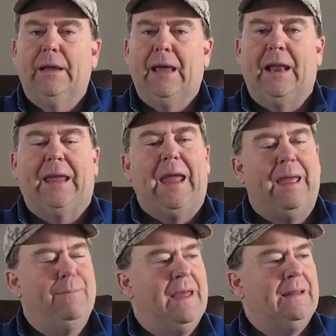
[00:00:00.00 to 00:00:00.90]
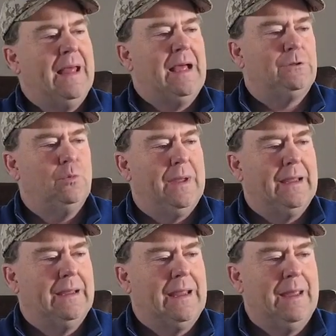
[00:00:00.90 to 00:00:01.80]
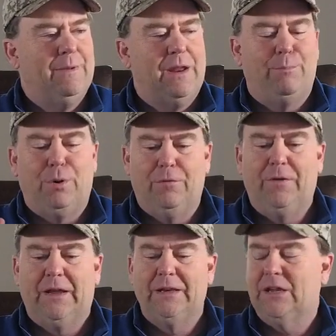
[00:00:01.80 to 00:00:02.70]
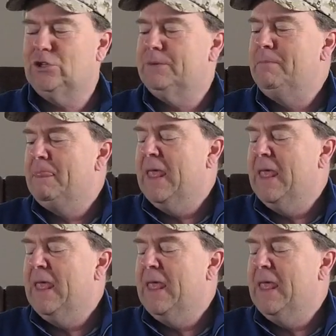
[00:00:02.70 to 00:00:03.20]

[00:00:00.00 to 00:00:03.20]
And it came in last week, came in in perfect condition.